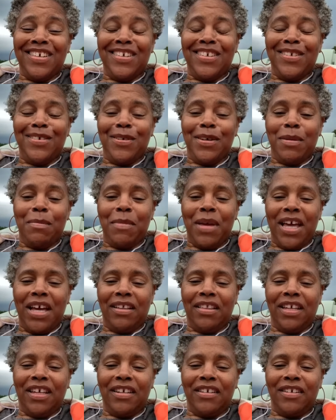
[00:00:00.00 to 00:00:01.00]
you can mail
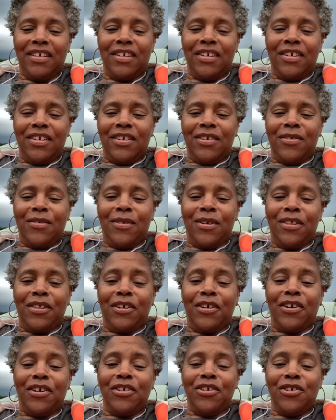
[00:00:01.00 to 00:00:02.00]
it, or
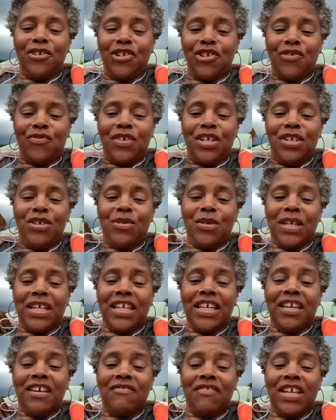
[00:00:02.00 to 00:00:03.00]
look on your screen, you can
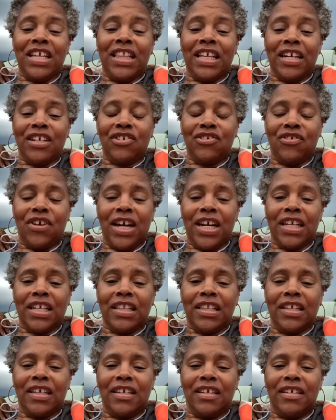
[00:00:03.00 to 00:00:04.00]
give
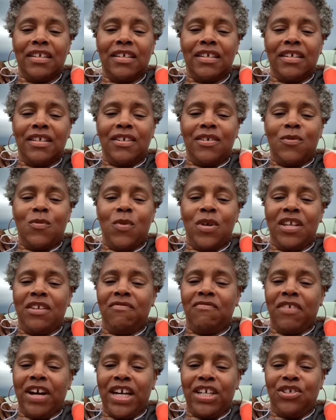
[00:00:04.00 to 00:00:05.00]
electronically. We
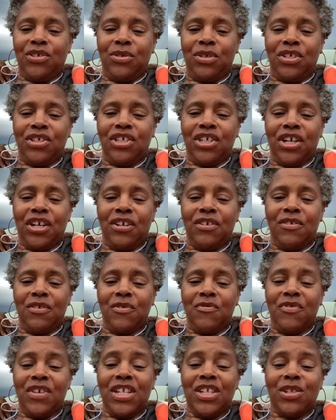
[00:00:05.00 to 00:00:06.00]
invite you to share your
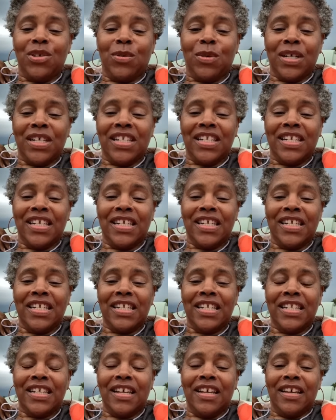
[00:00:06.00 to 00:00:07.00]

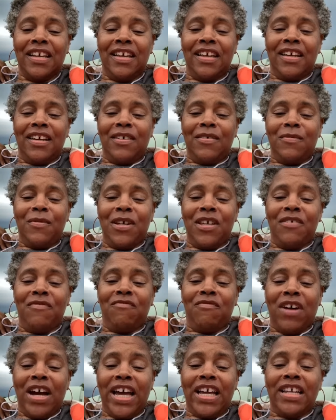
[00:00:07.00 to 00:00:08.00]
resources. We
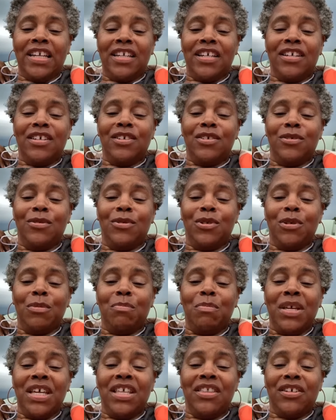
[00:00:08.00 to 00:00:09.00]
invite you to
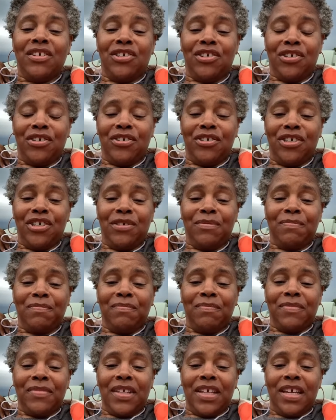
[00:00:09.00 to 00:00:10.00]
be the church,
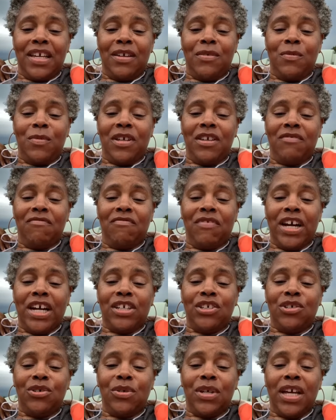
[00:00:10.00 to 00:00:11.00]
and we
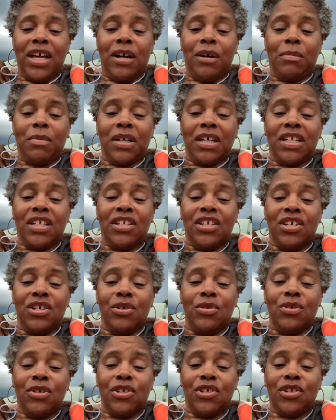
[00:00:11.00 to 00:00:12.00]
invite you to help
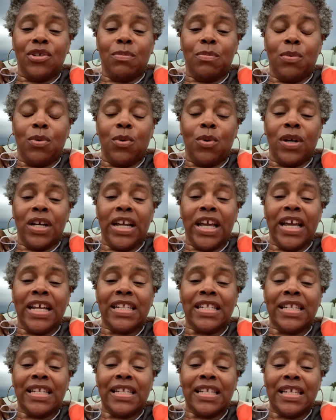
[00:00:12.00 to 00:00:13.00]
continue to support and
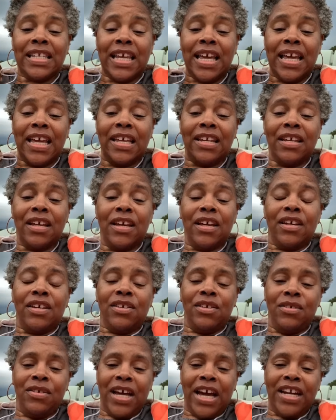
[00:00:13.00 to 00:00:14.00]
sustain
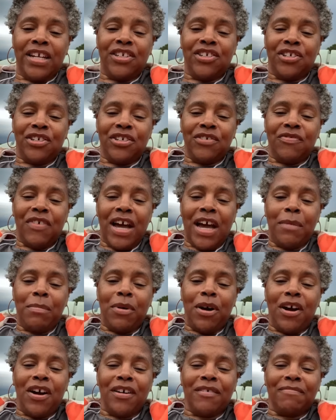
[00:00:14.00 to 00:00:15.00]
United Church of Hyde
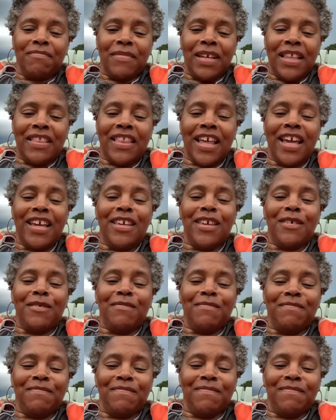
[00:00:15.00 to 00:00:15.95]
Park. Thank you.